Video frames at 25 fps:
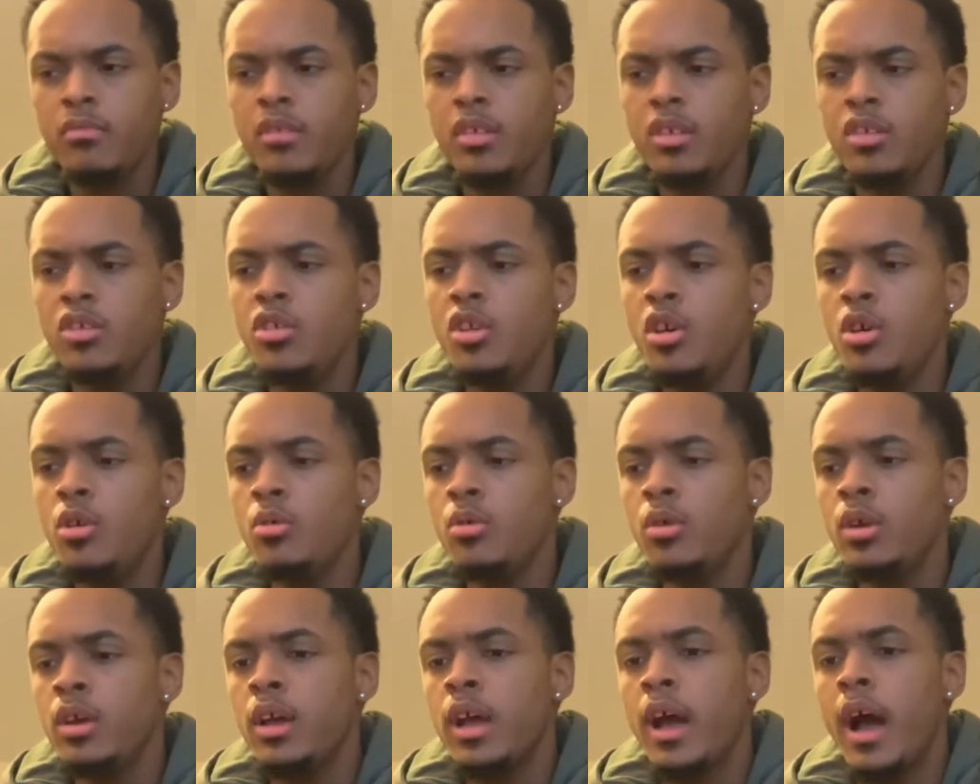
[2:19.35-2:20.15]
you
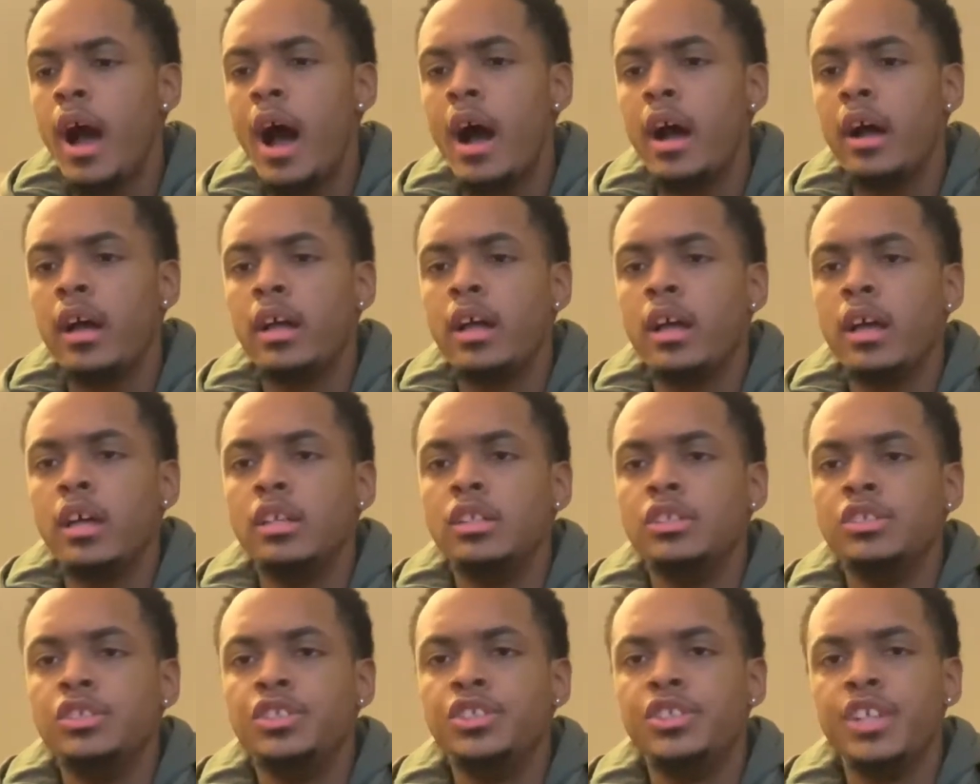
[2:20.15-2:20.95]
know,
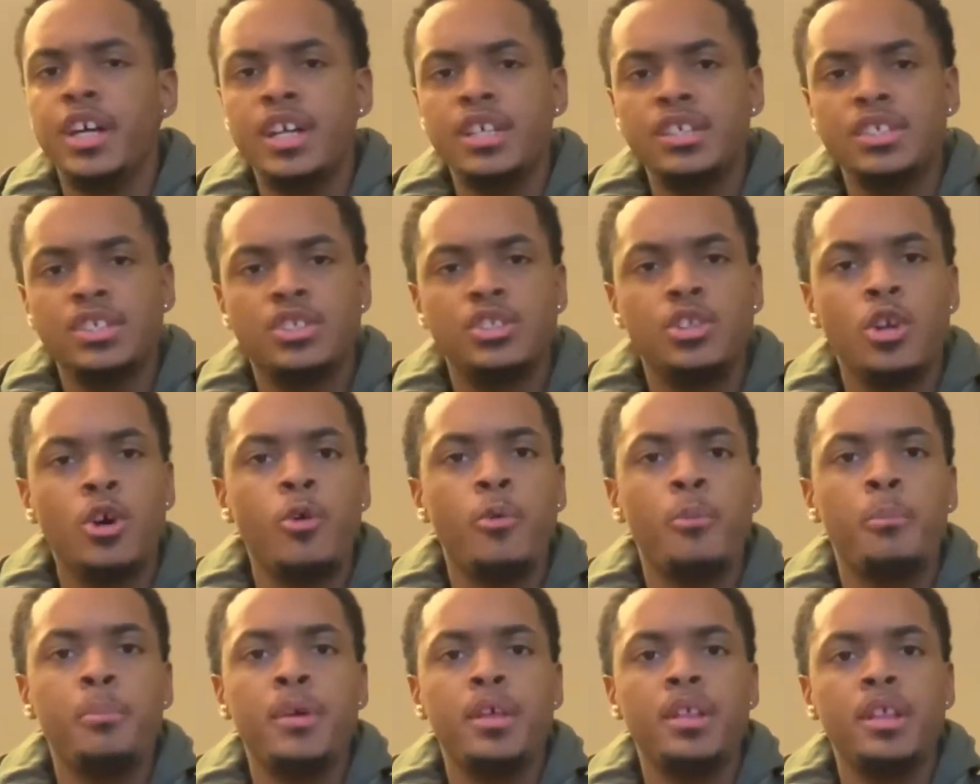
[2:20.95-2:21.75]
just
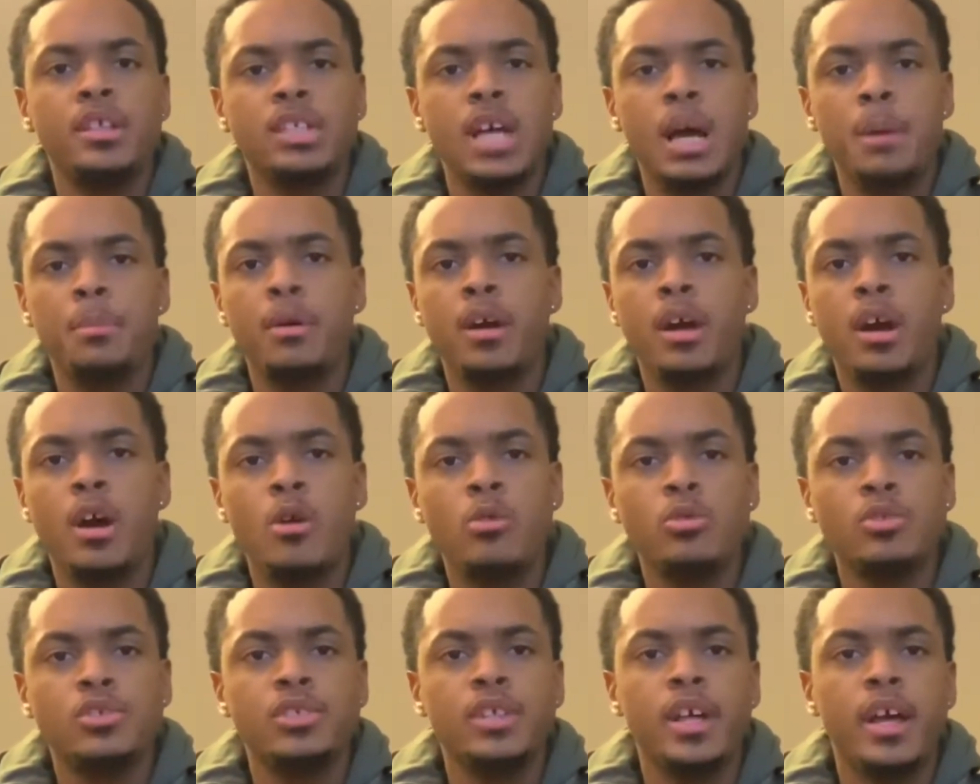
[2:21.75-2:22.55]
don't be the type of
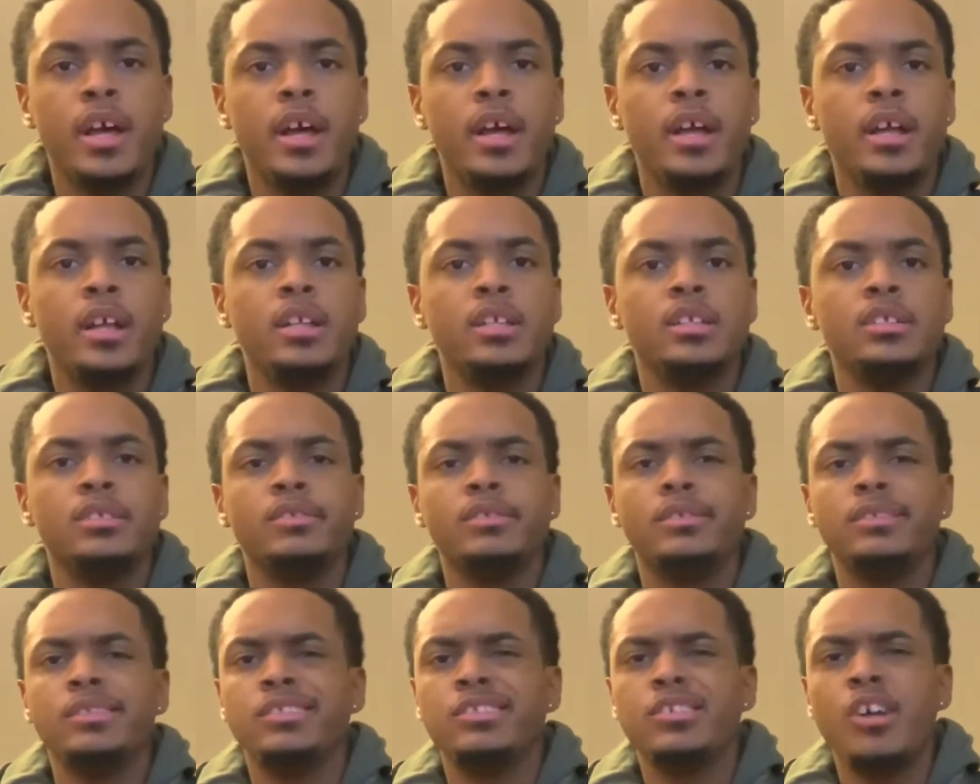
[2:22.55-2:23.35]
coach that
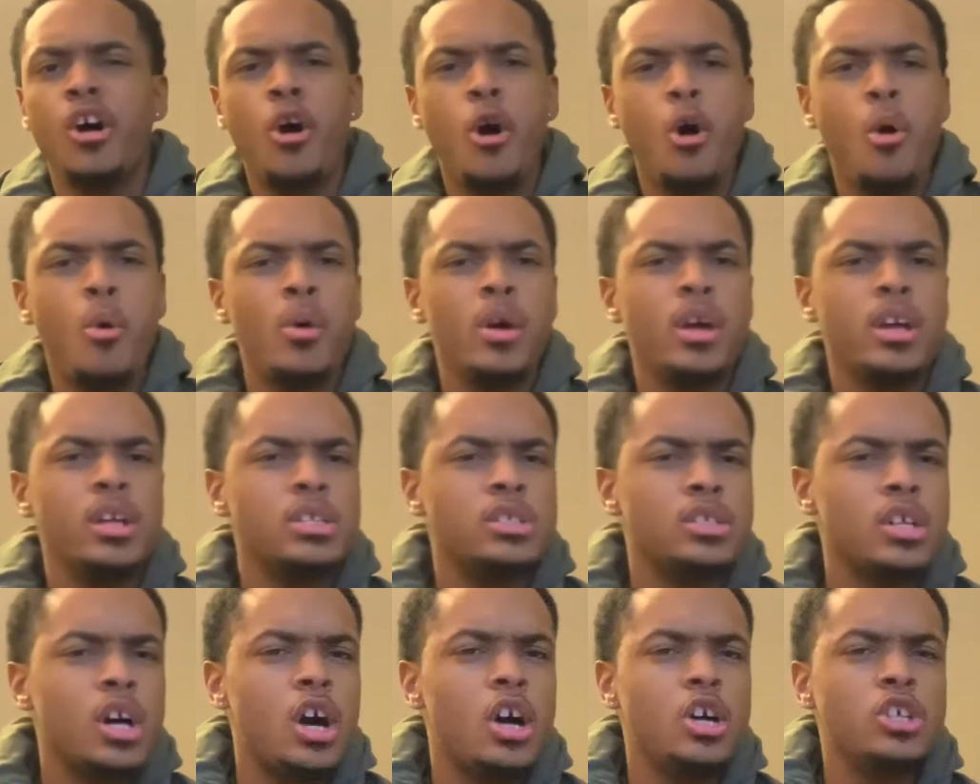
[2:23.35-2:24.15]
is
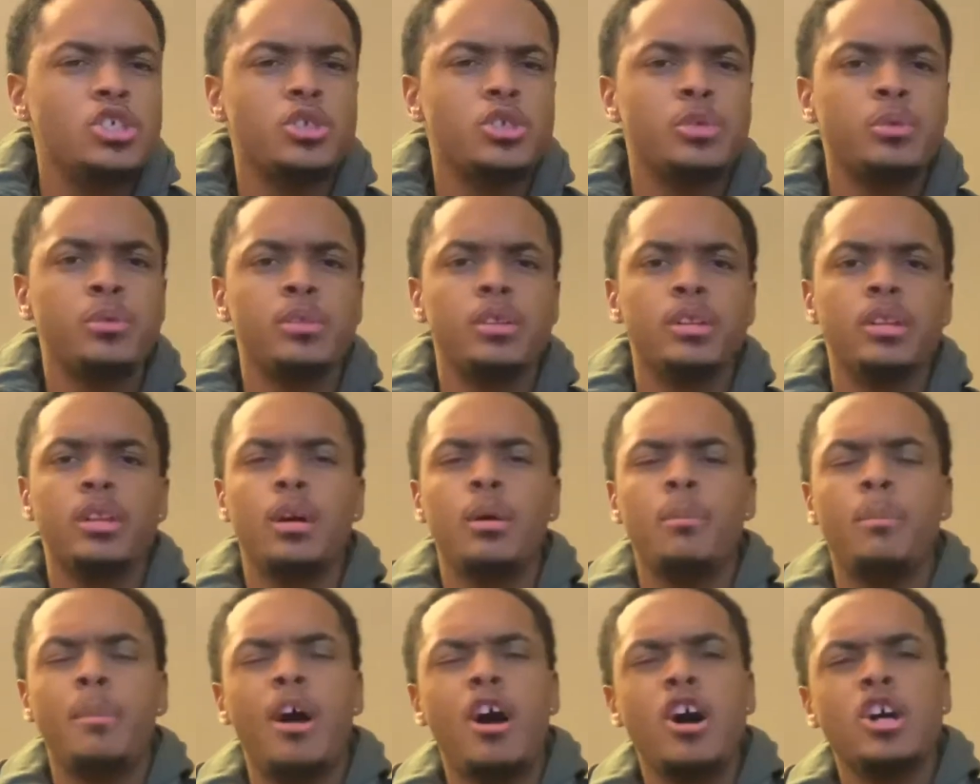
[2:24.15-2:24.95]
always 100
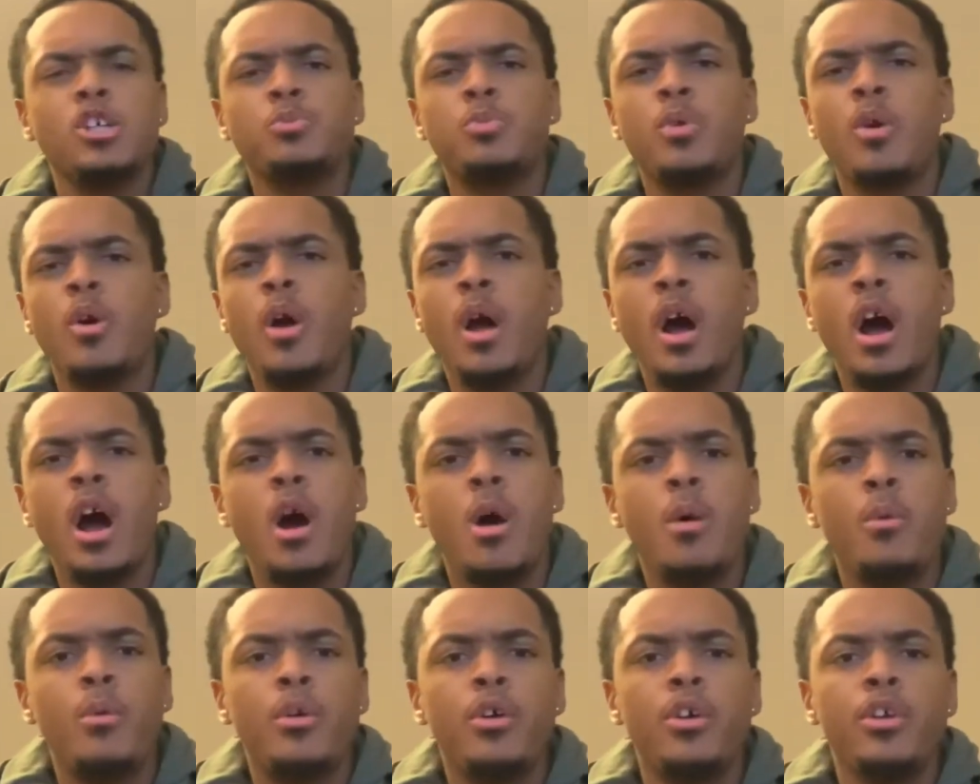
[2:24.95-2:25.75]
miles per
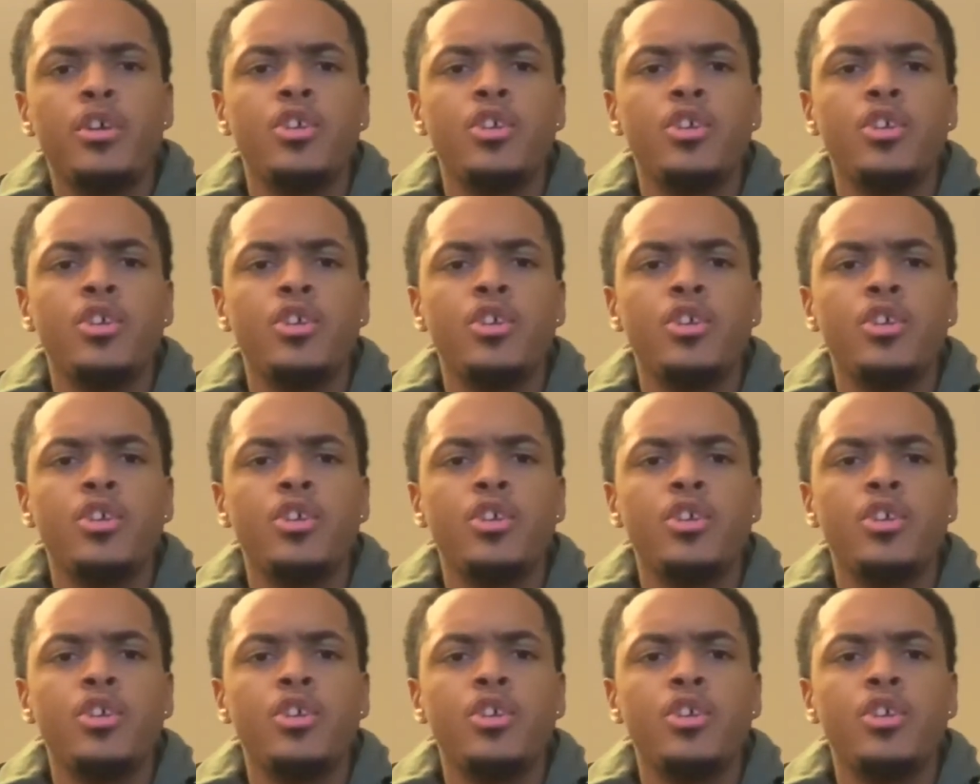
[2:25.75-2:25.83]
hour.